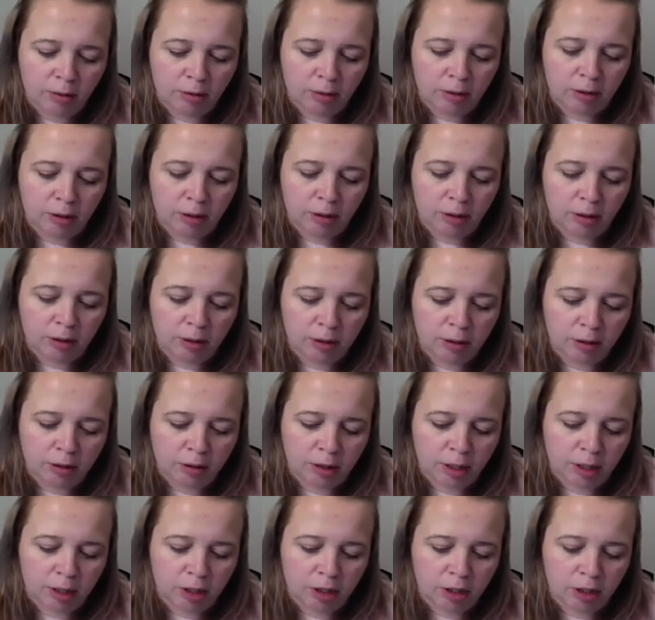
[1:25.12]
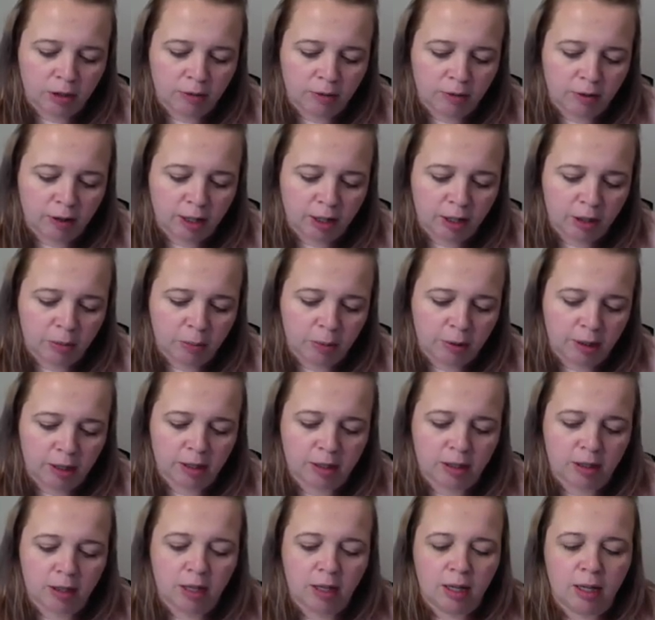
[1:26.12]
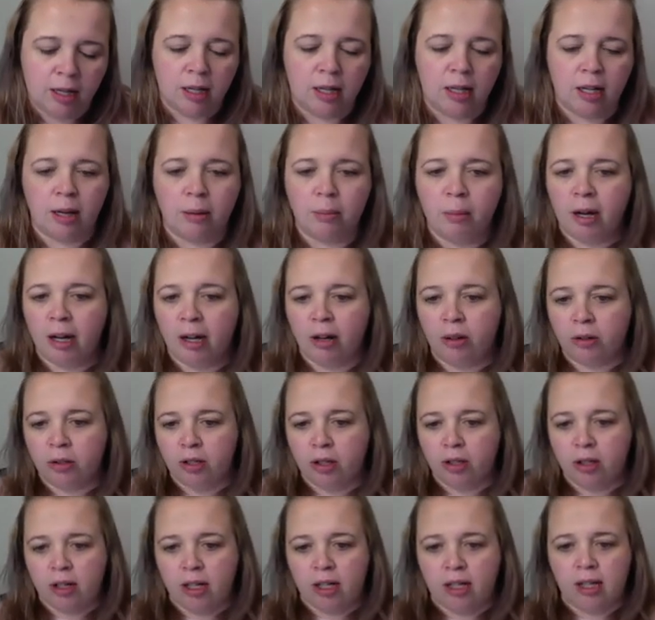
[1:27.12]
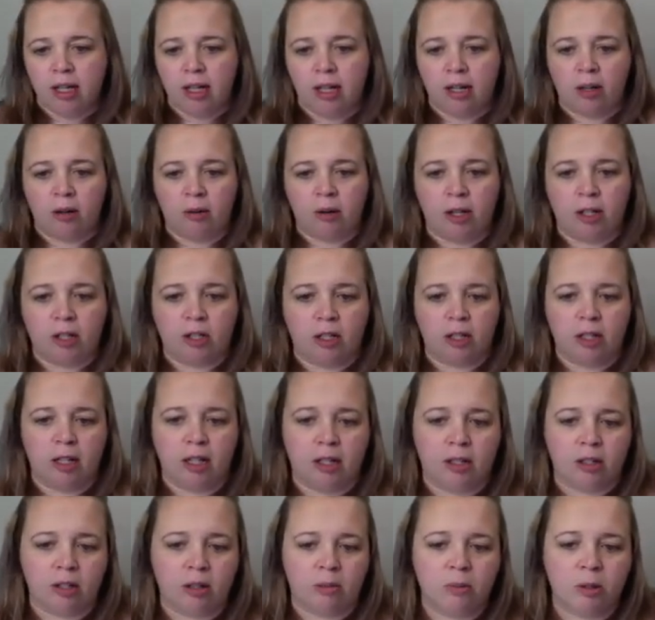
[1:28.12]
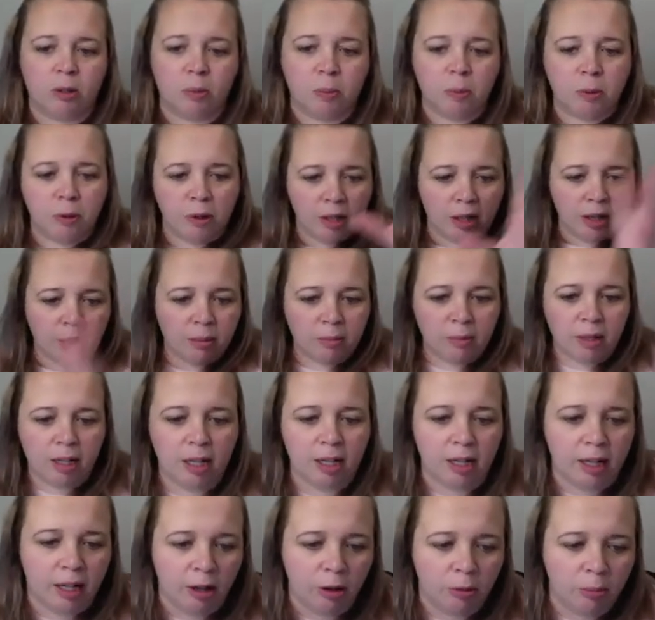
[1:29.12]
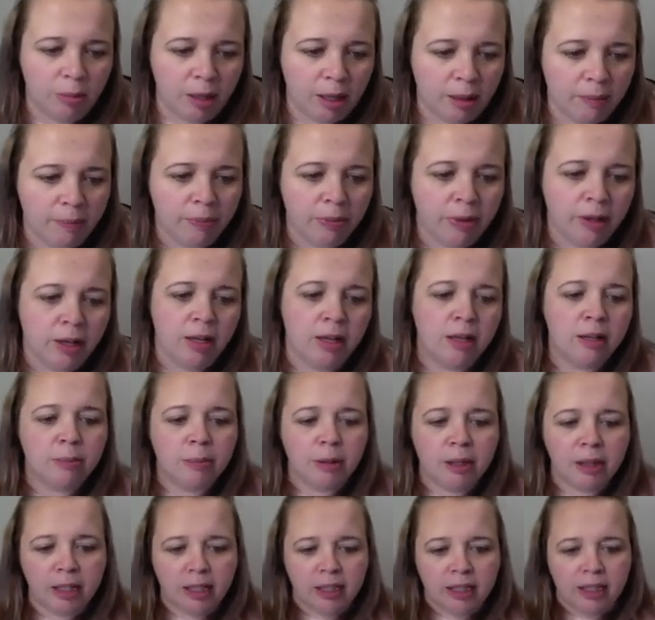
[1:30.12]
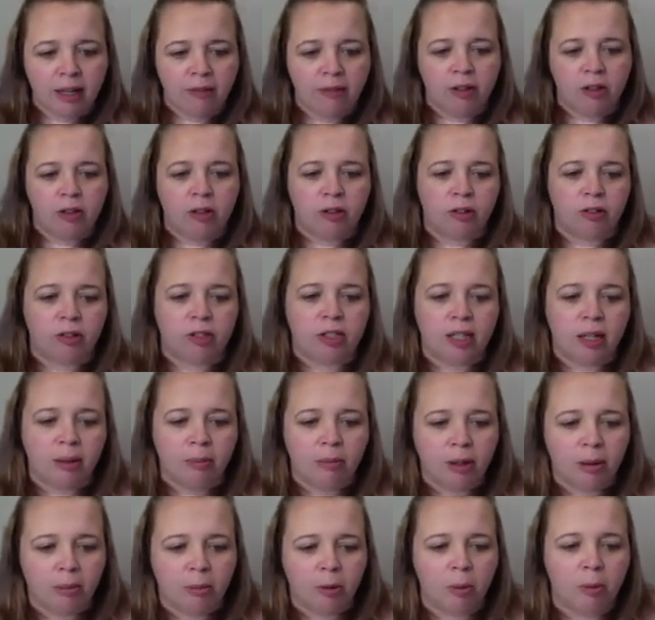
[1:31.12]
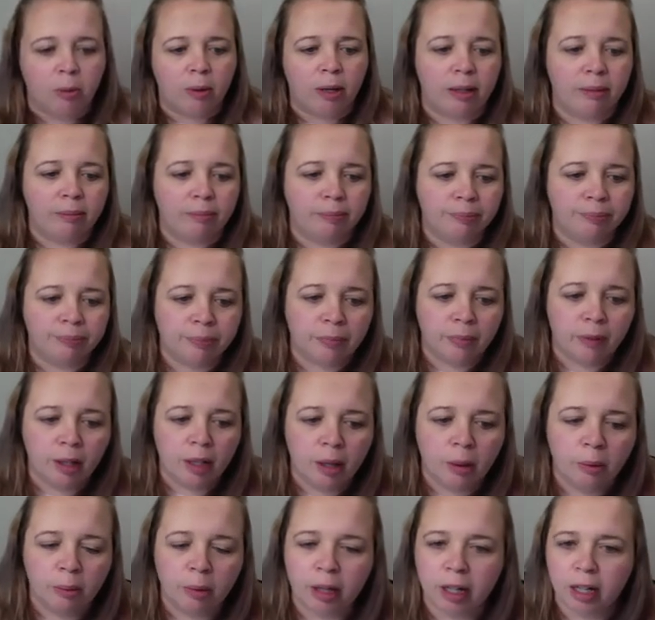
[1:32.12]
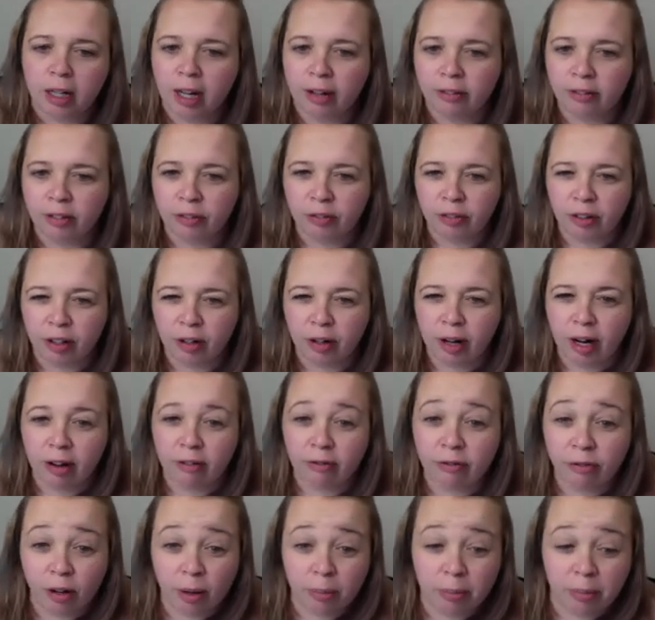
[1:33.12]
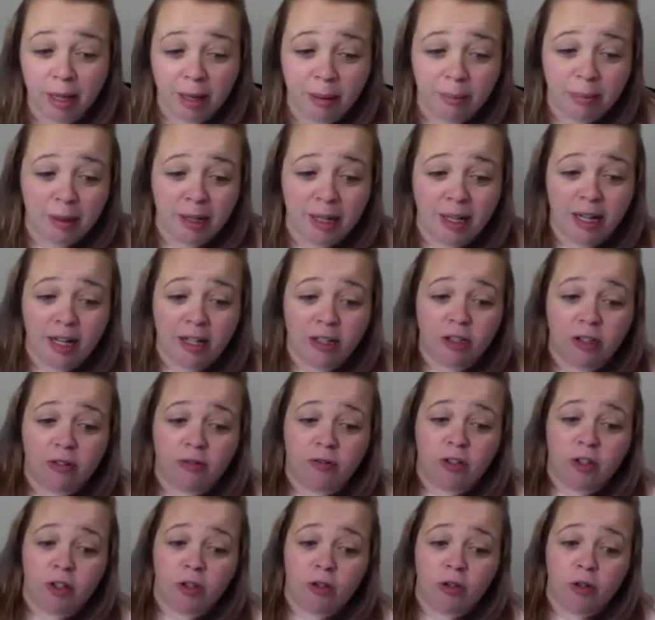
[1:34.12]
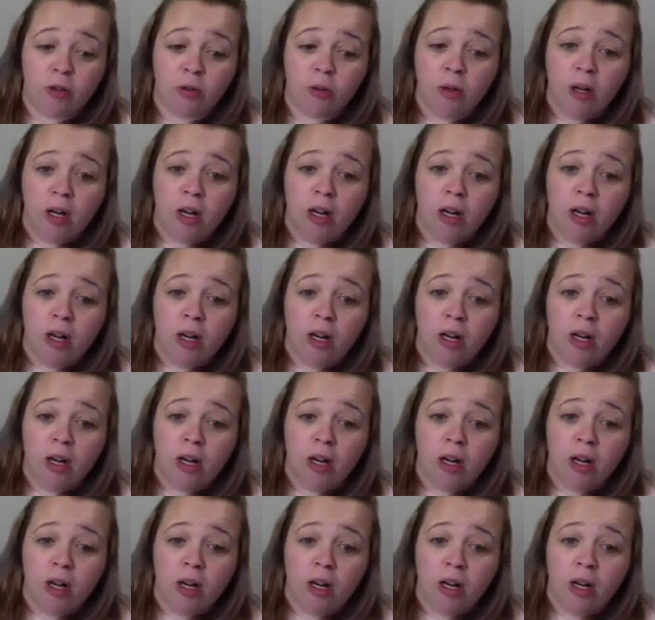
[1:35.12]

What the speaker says: concentration of H plus. Now, I might also need that equation there. So I'm just putting them there to help me, but let's have a look. Step number 1, we're going to have to figure out from that pH of 2,